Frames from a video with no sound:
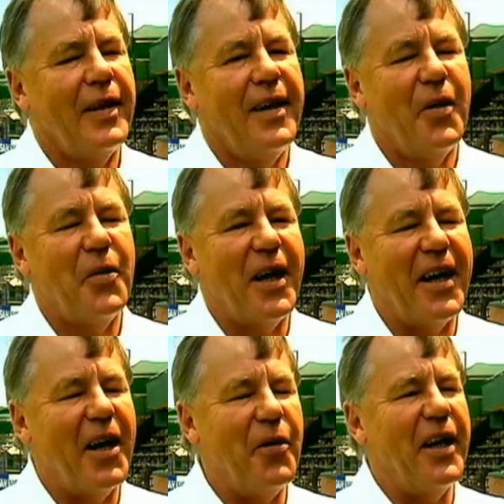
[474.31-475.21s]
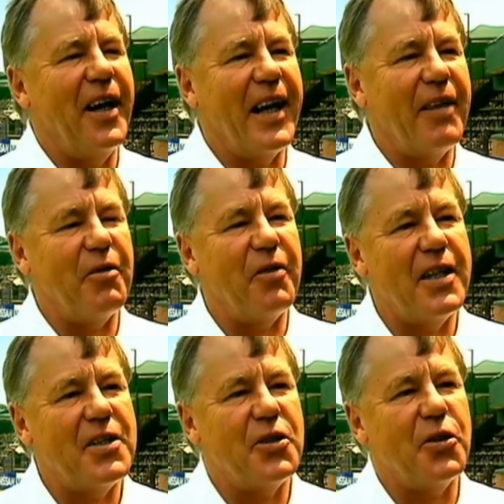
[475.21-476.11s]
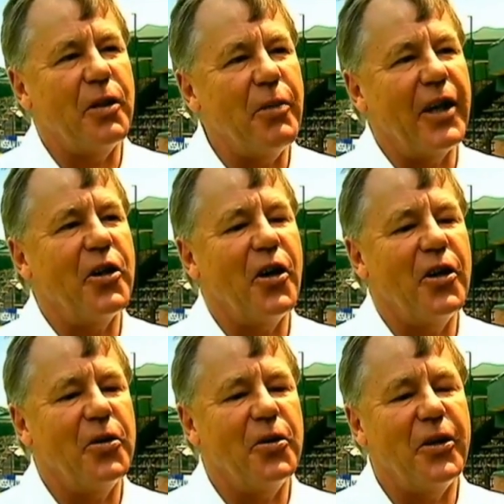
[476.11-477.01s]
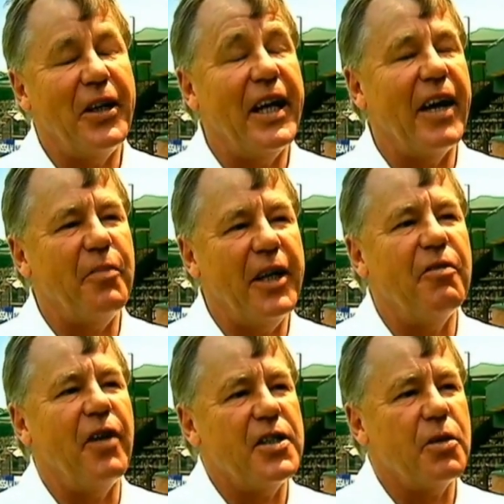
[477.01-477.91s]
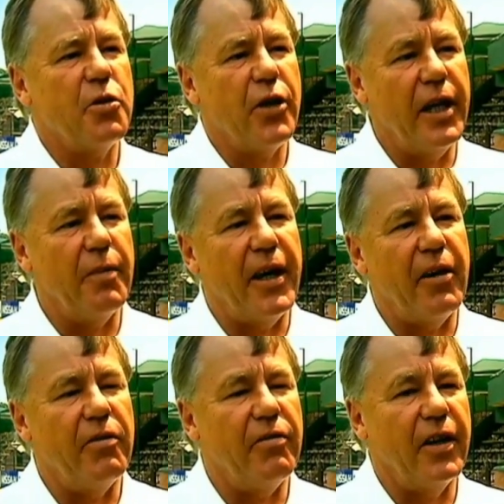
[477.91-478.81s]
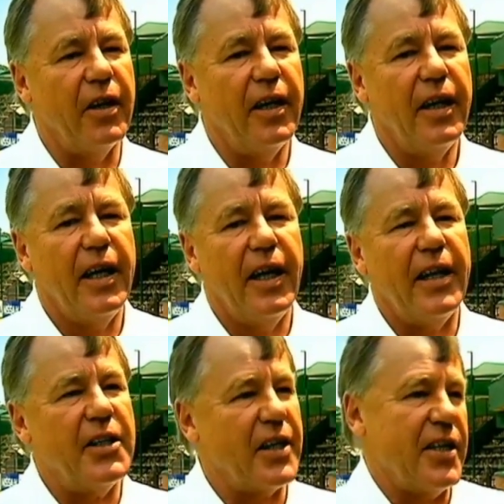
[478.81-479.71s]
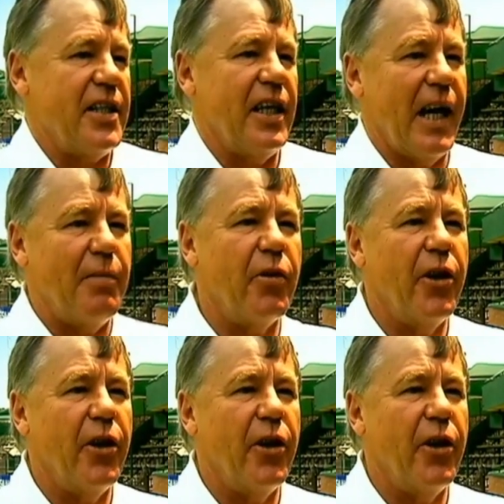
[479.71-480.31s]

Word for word: Well, I don't know whether I gave advice to Imran Khan or he gave me advice. It was really a matter of uh, discussing the game of cricket.